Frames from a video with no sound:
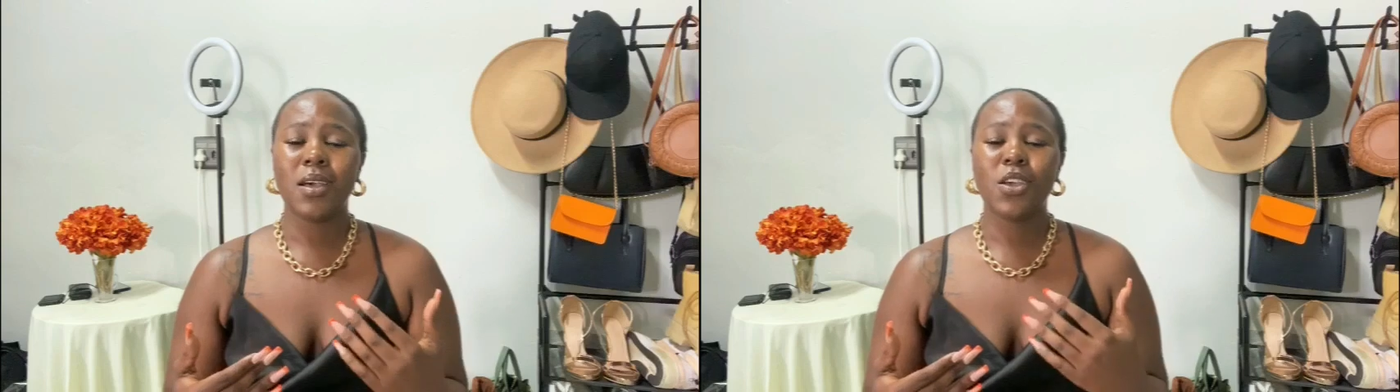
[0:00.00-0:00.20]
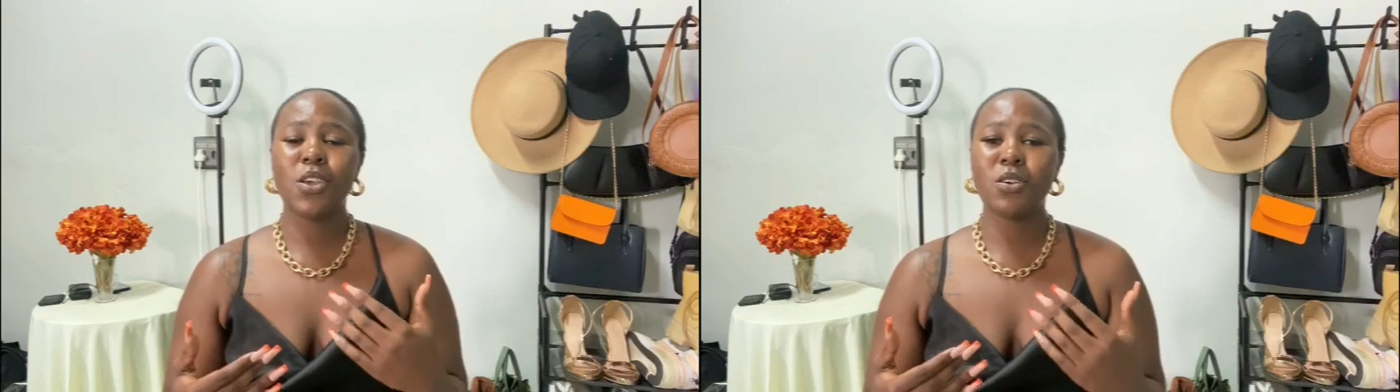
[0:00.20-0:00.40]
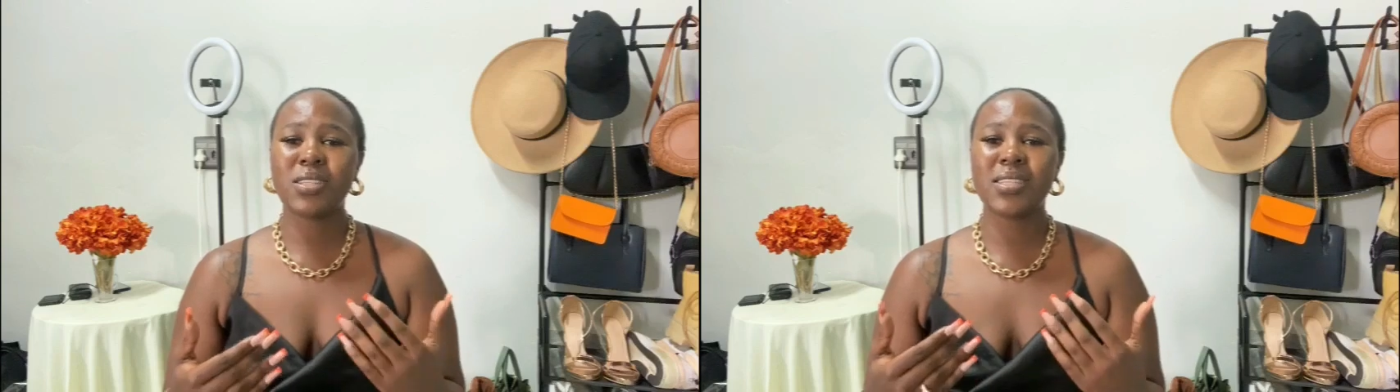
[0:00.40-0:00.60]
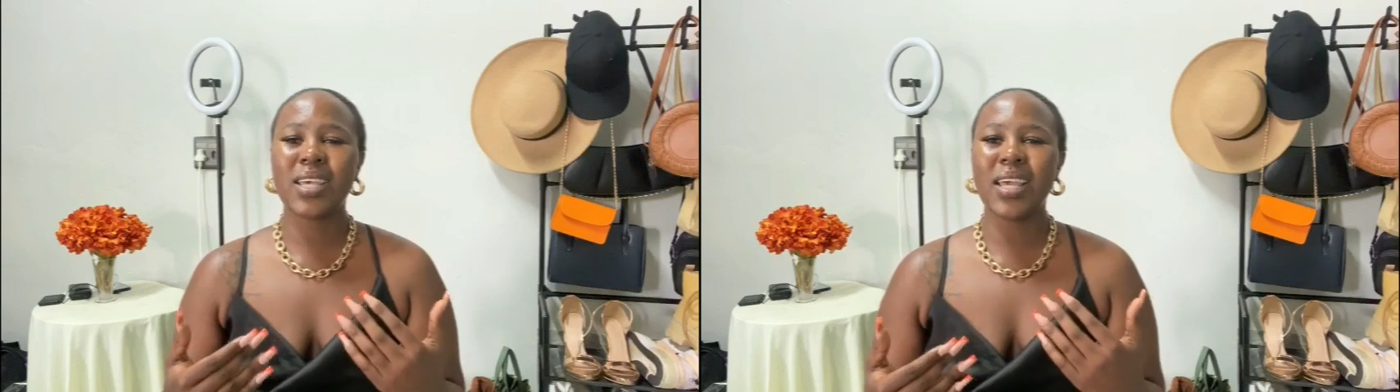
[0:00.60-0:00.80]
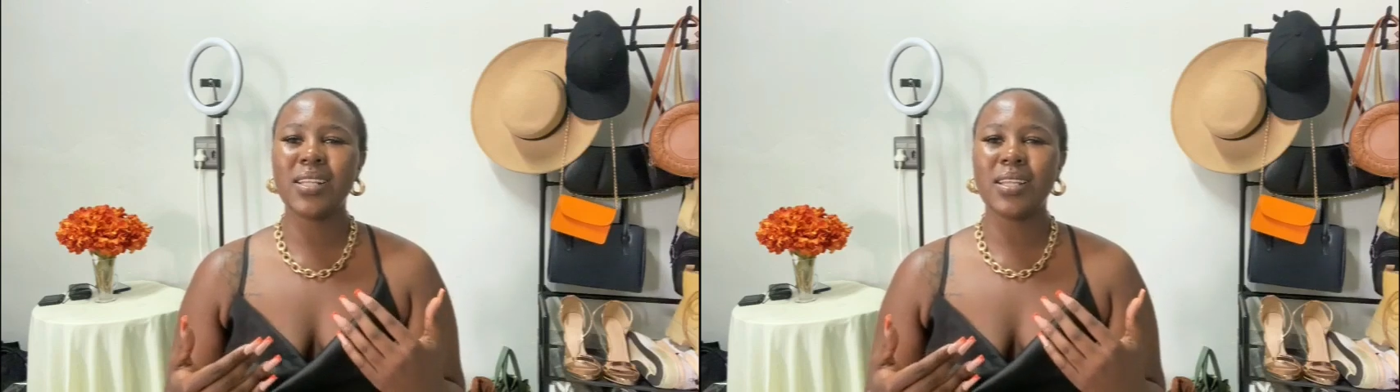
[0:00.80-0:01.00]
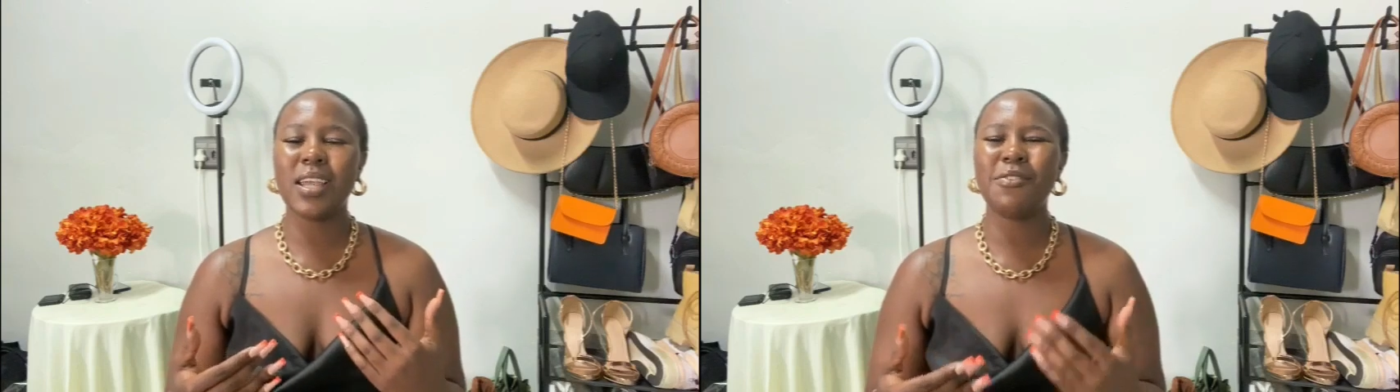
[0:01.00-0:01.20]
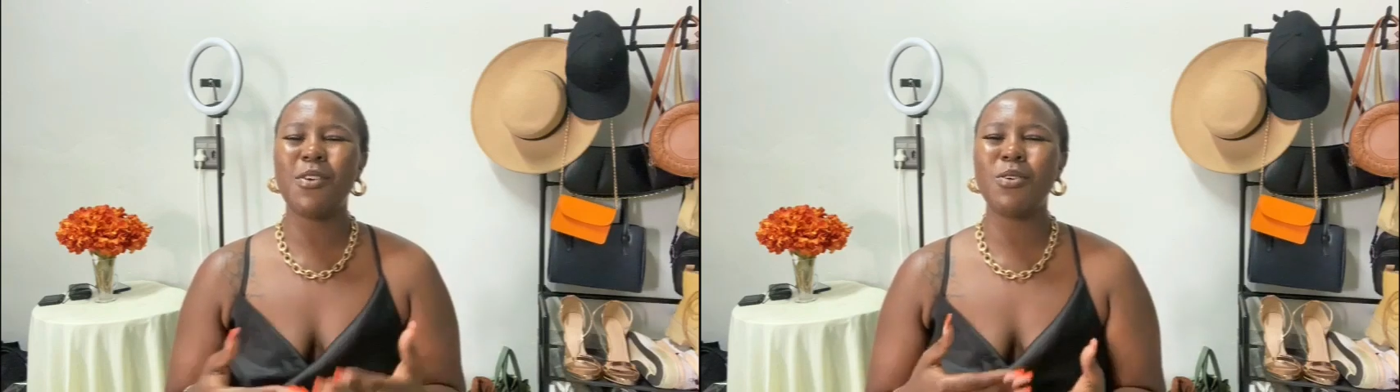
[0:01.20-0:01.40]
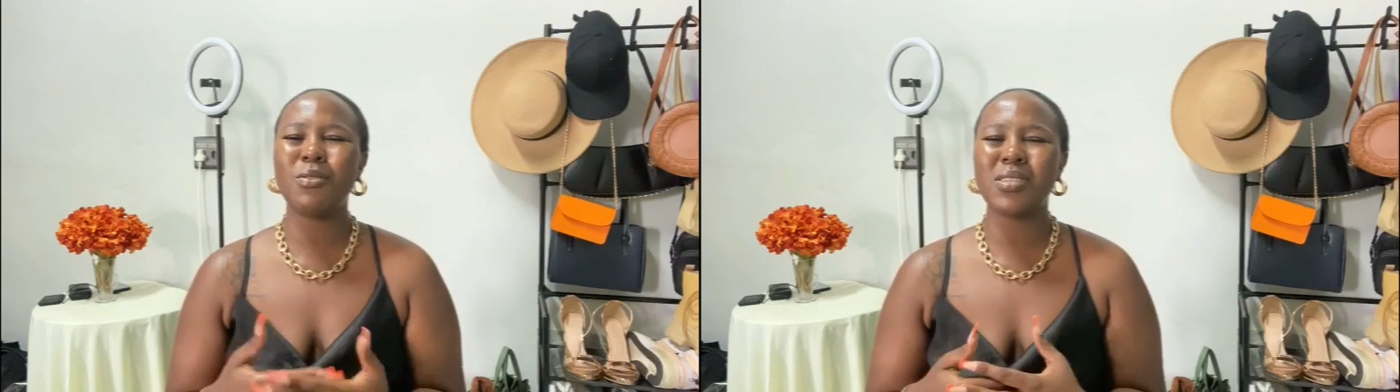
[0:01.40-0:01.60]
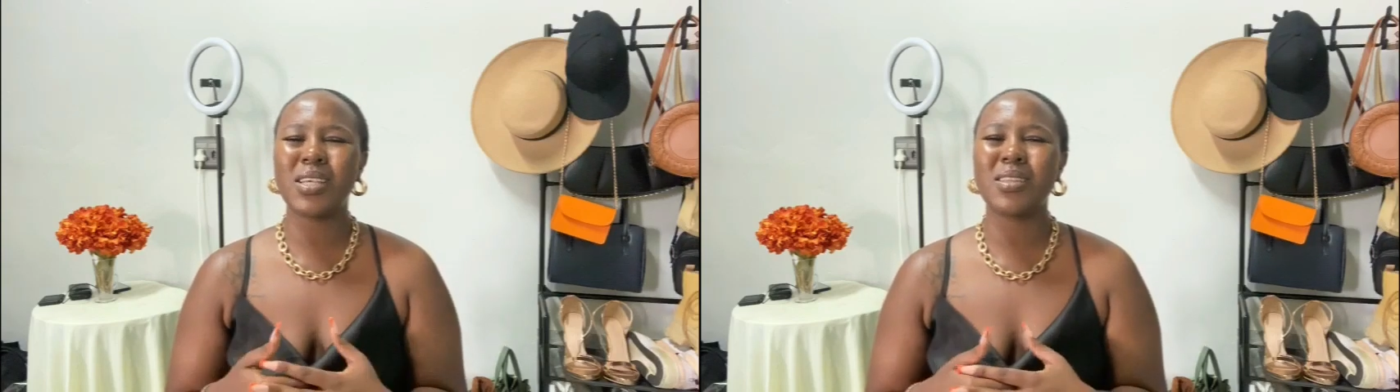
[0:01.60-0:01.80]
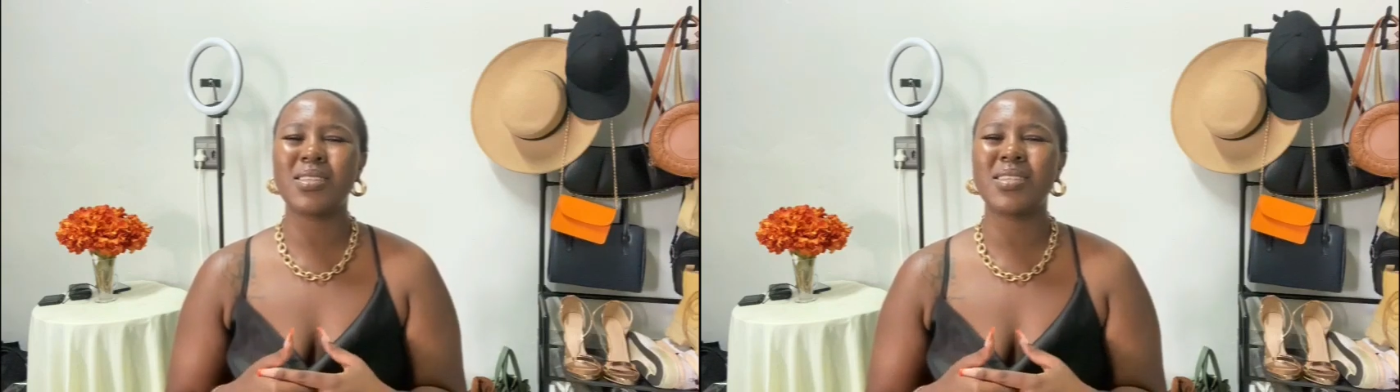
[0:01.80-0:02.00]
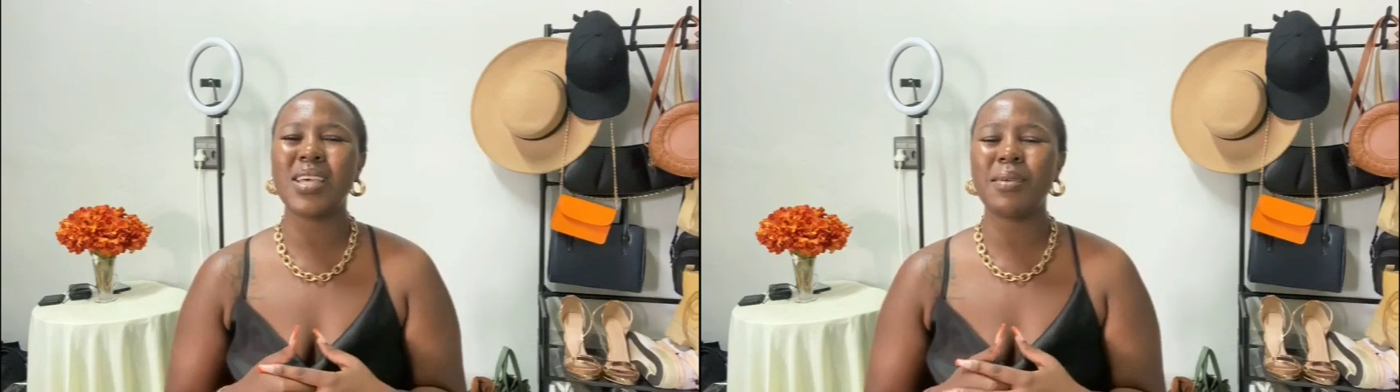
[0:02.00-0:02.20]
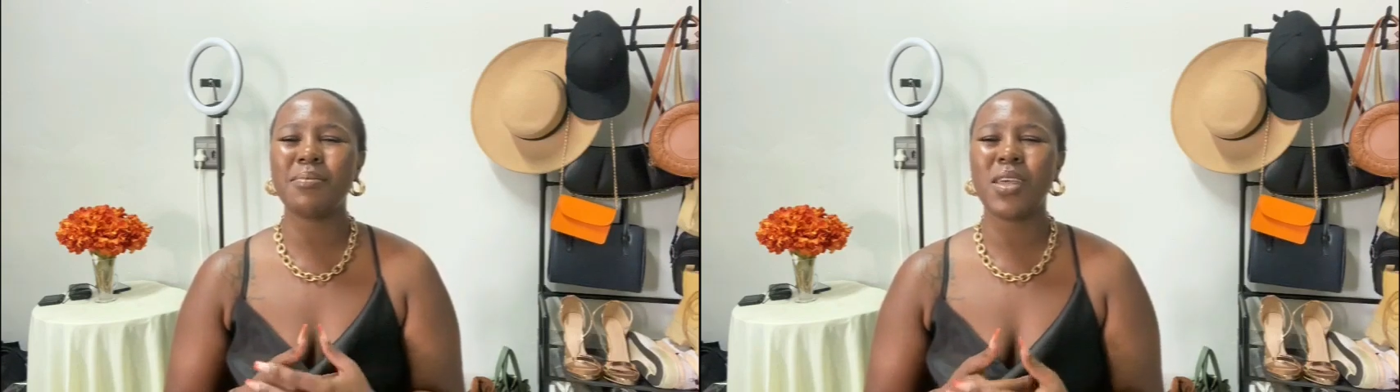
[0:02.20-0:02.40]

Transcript: your skin, if you're using the same